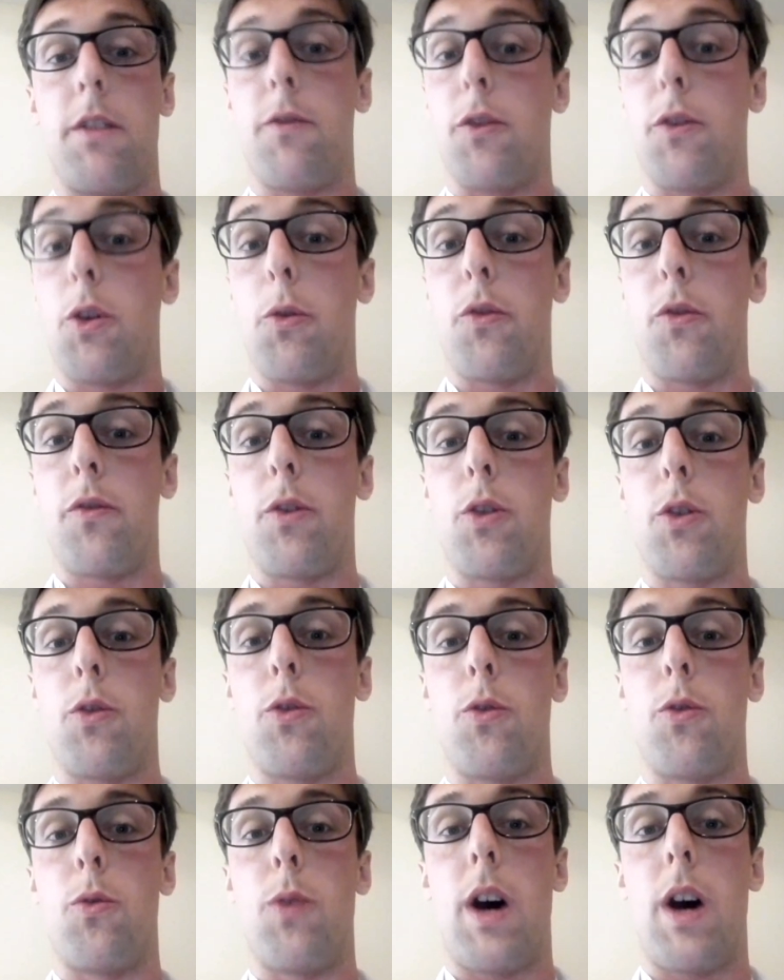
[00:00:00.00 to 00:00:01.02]
it for those of you
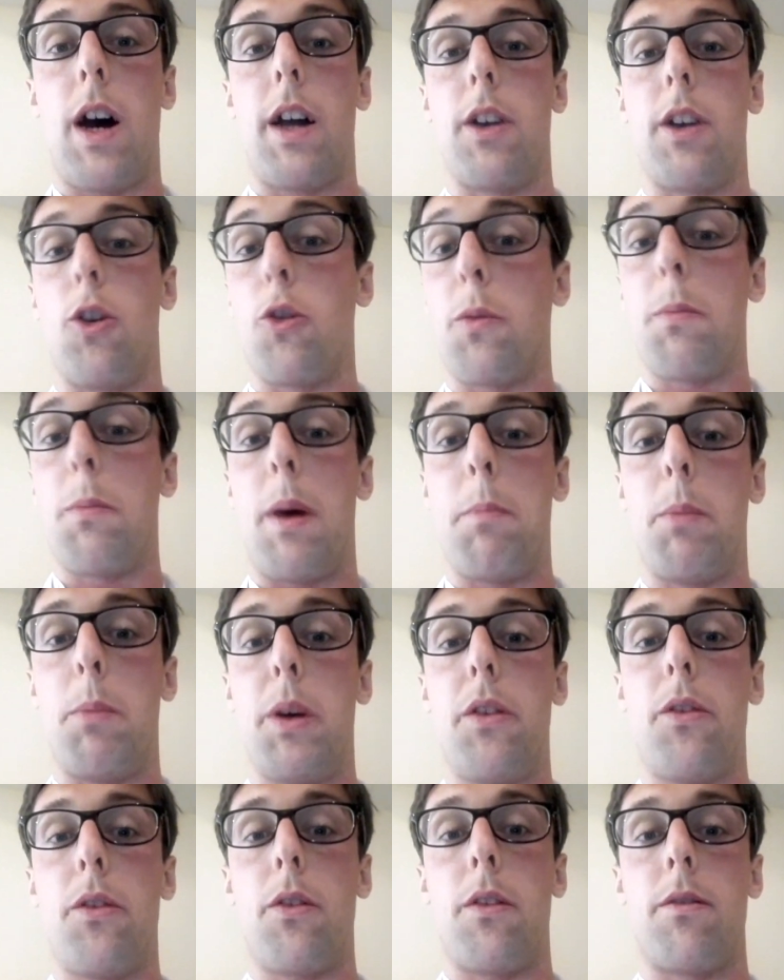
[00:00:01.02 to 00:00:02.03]
who are not
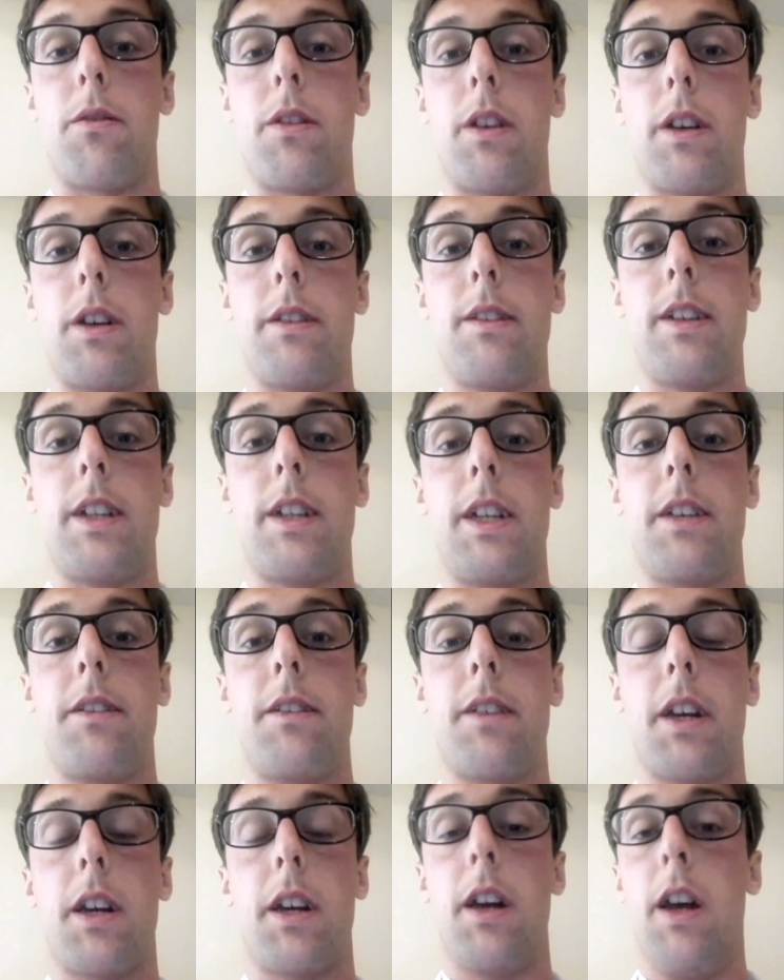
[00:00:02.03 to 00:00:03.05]
members of the TD
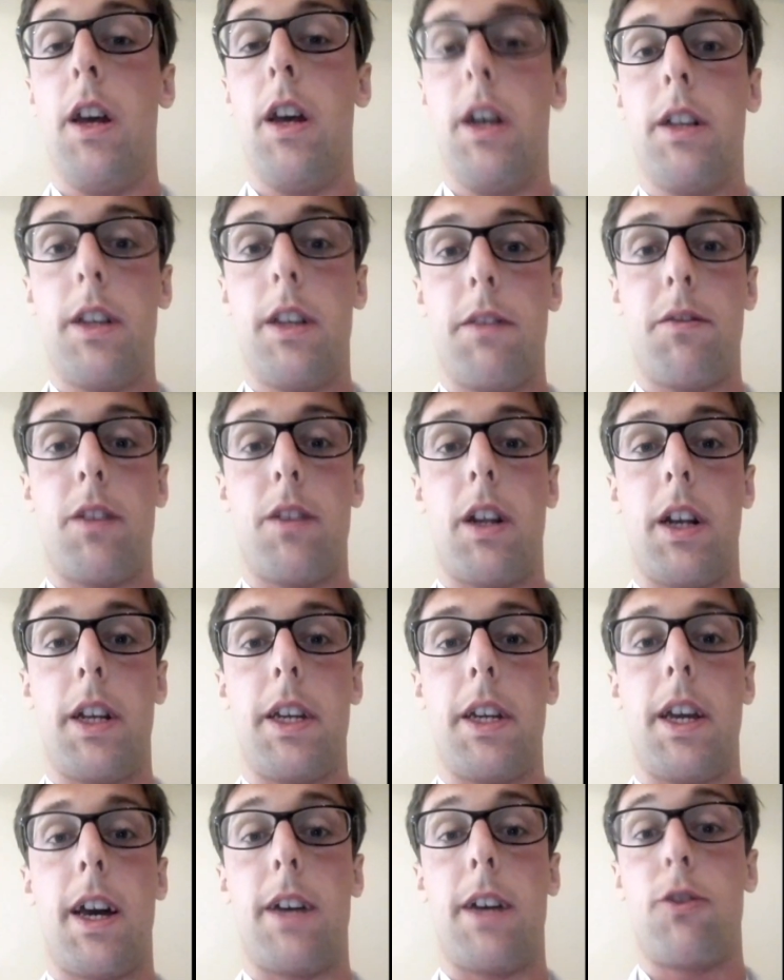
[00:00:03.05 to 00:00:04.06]
SIG.
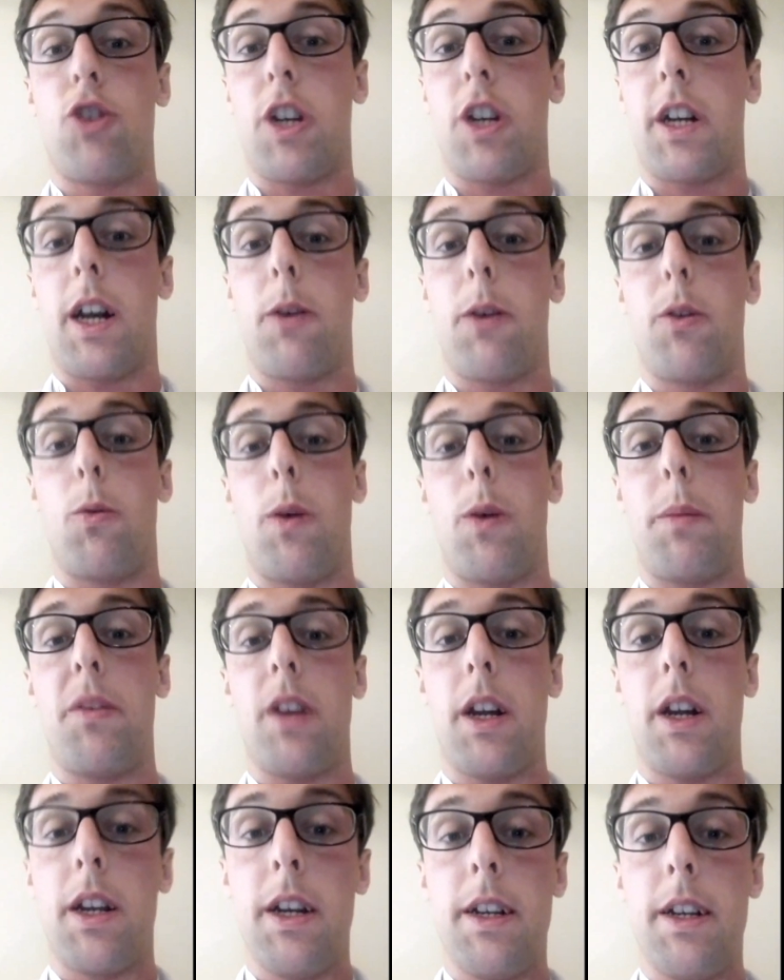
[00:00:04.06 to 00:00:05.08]
Definitely check out the
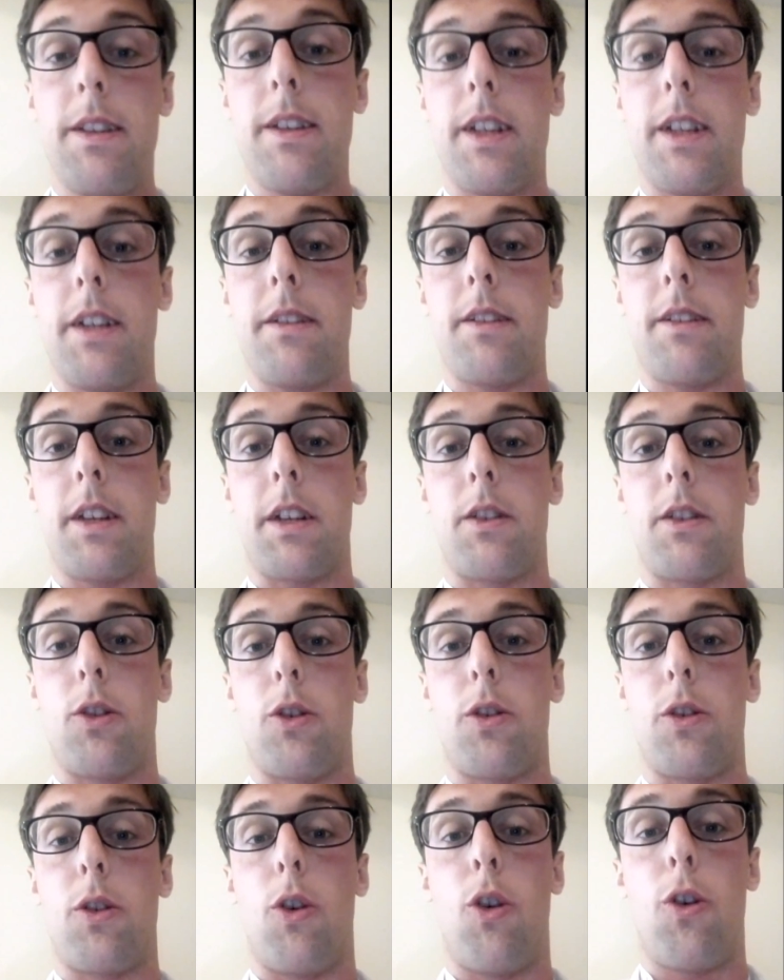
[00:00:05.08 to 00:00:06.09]
website,
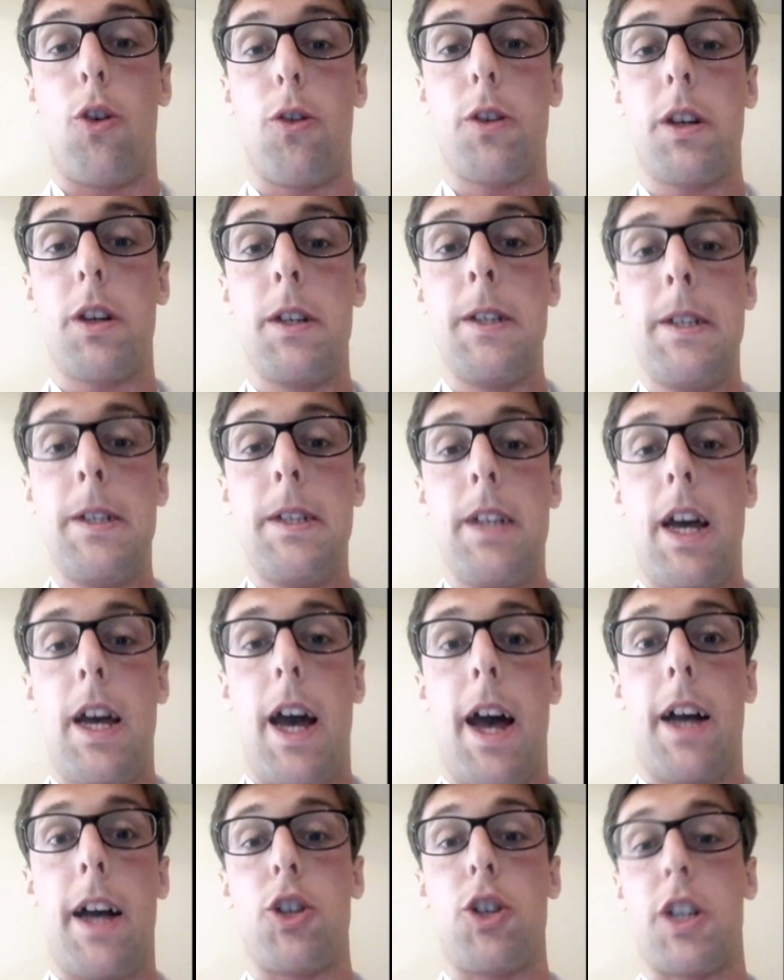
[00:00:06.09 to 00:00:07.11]
tdsig.org,
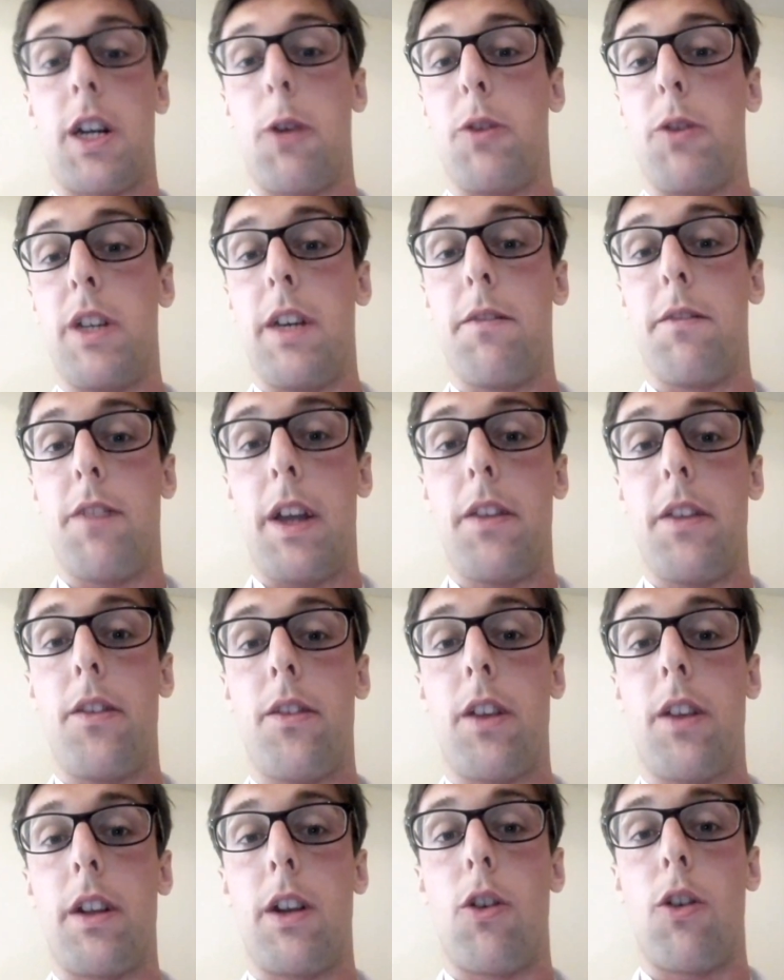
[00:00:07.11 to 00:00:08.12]
check out the
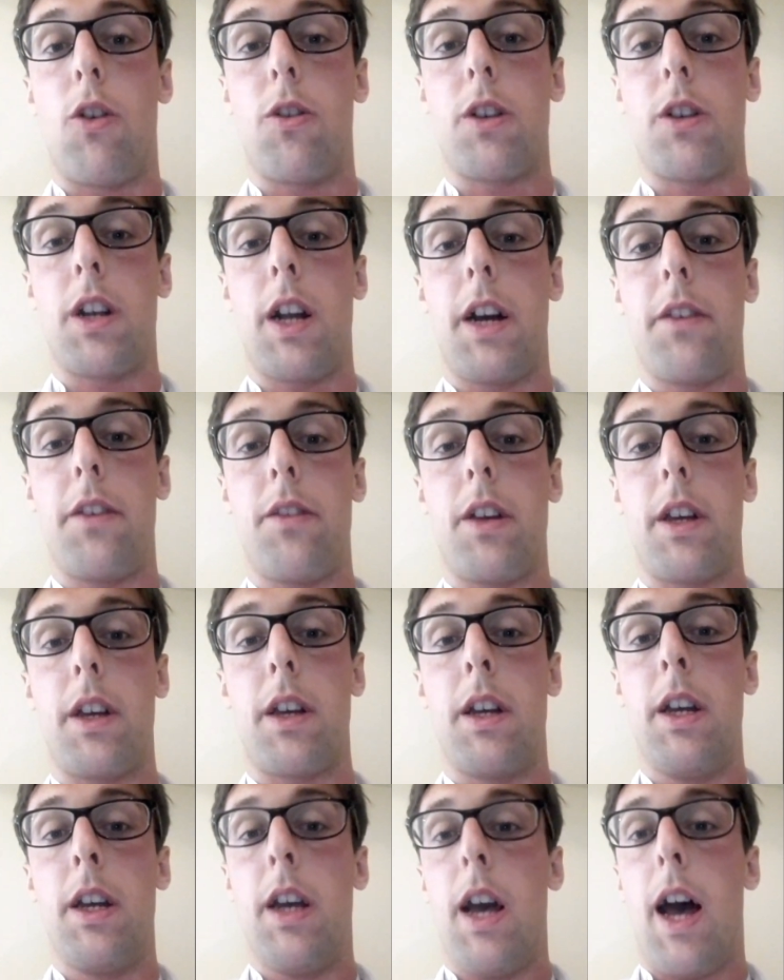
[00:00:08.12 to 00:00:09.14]
events that they're
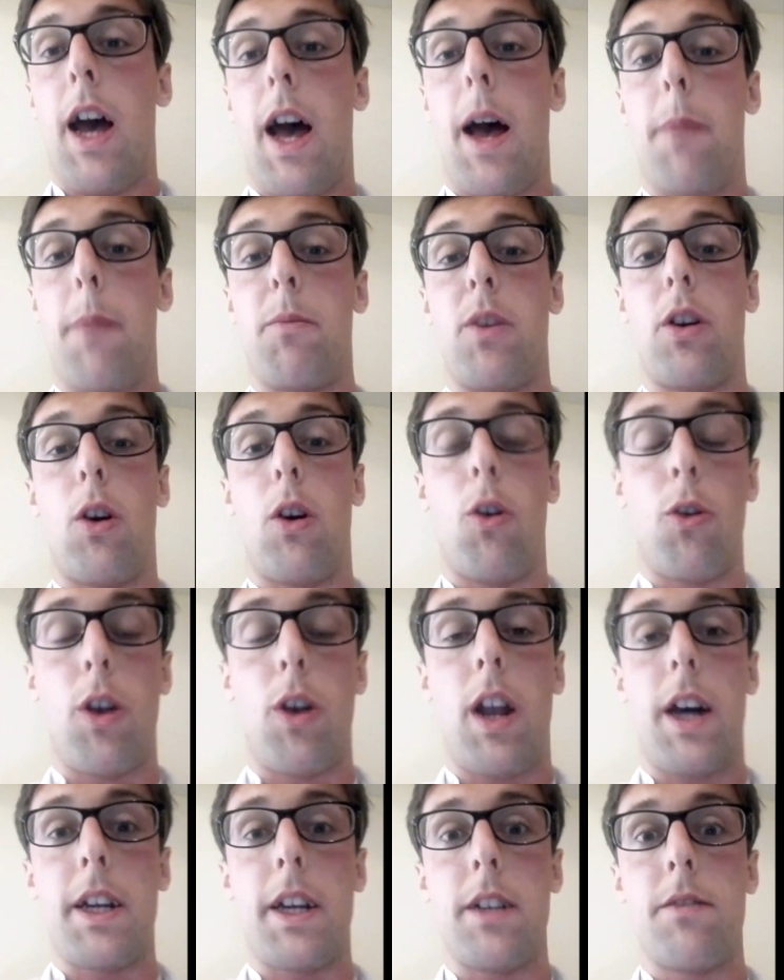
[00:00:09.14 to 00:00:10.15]
organizing. There are
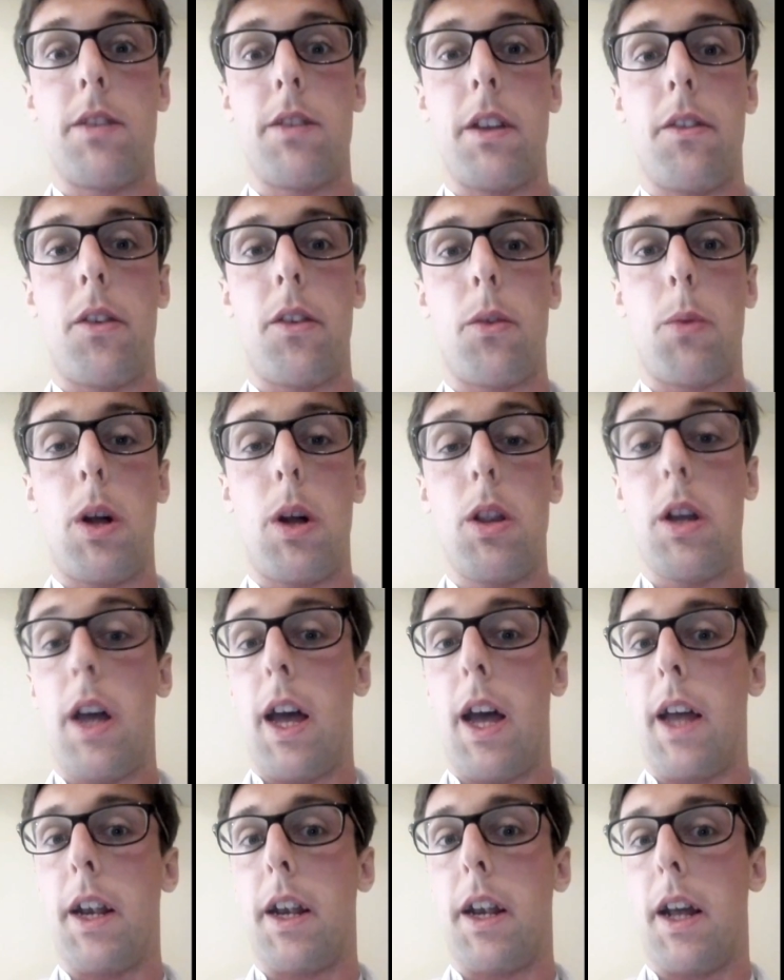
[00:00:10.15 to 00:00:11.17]
online events as well,
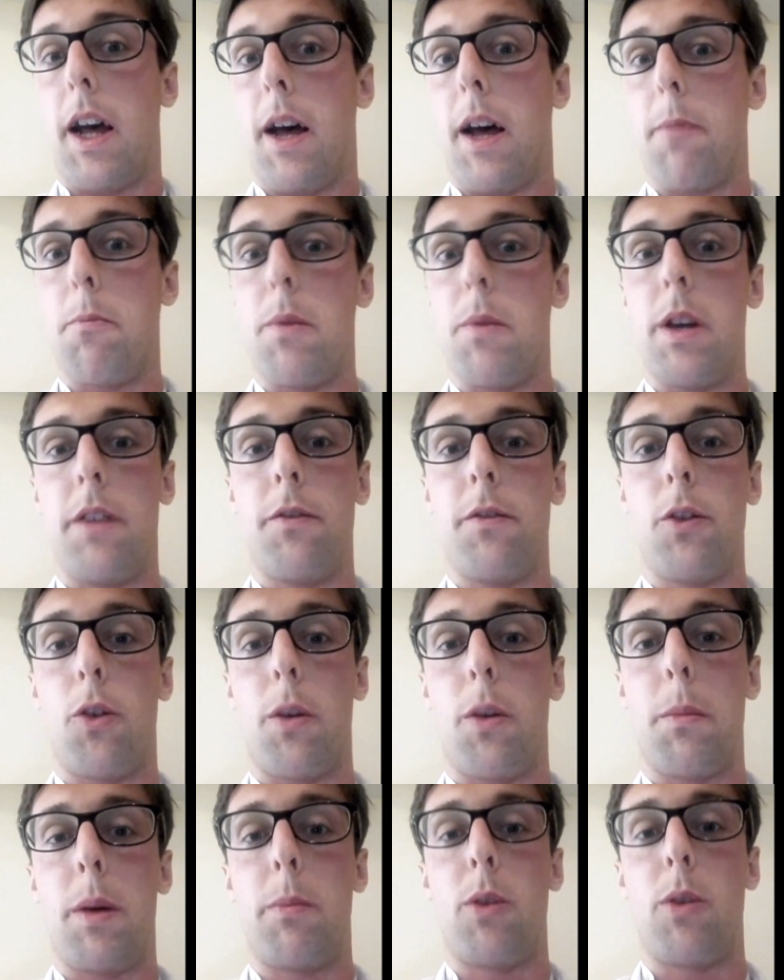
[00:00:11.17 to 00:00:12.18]
and if you're
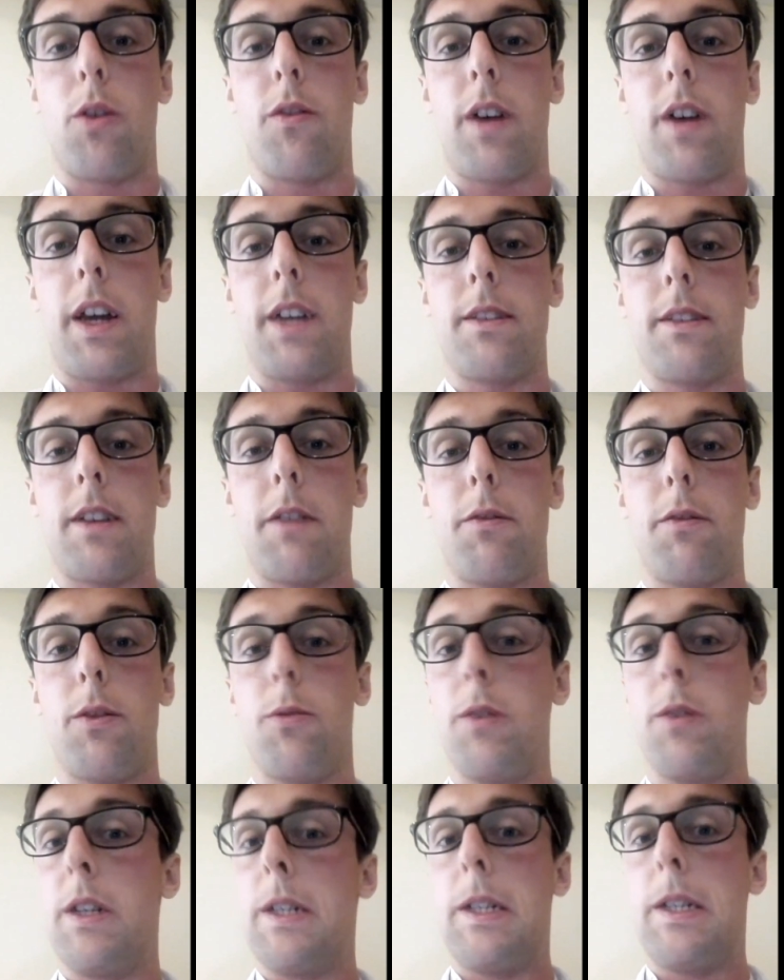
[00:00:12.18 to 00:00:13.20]
a member of IATEFL,